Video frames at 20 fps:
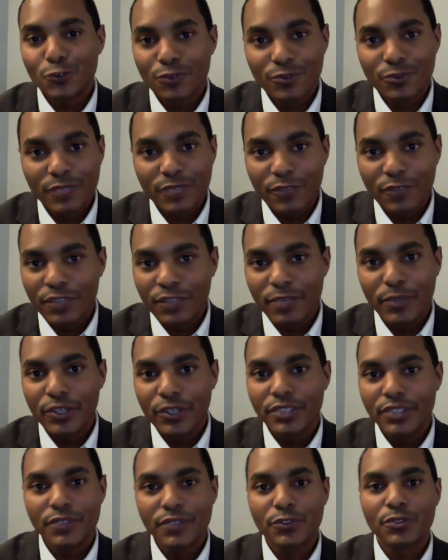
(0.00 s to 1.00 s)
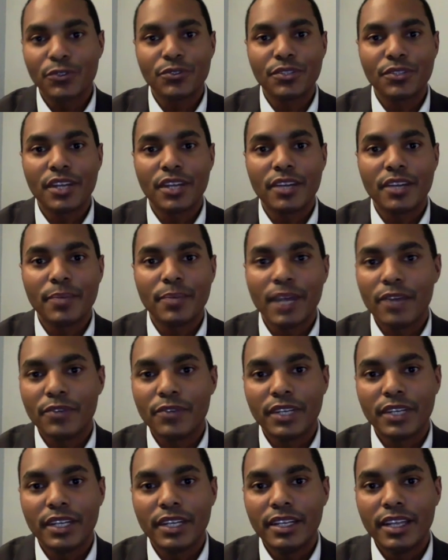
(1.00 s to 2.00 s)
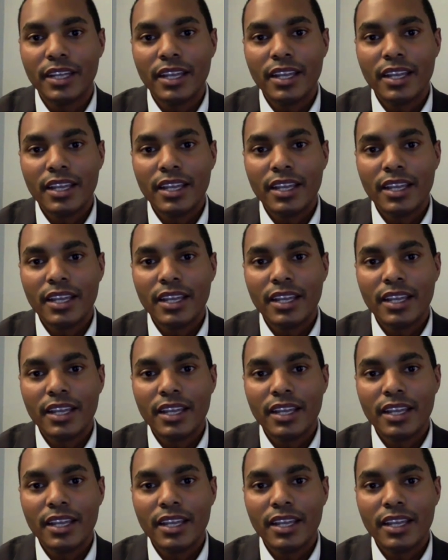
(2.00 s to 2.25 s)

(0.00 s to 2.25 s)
lifting millions of children out of poverty